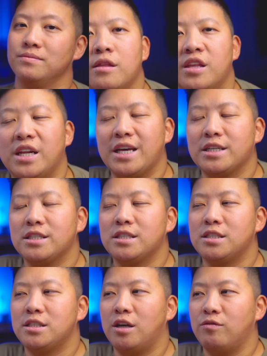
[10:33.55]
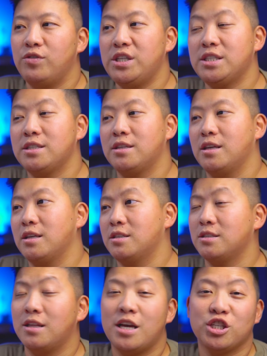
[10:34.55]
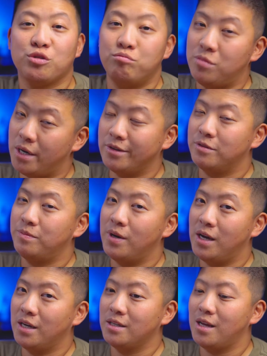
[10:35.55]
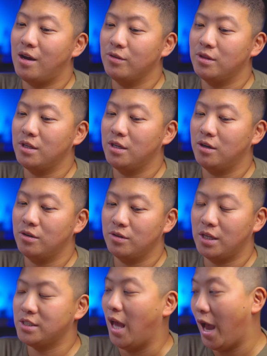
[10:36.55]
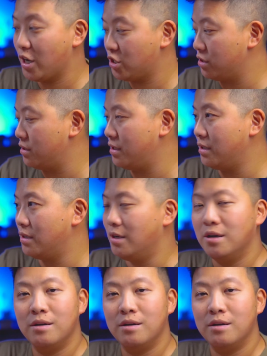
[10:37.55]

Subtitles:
The next selfie stick slash monopod out there that's actually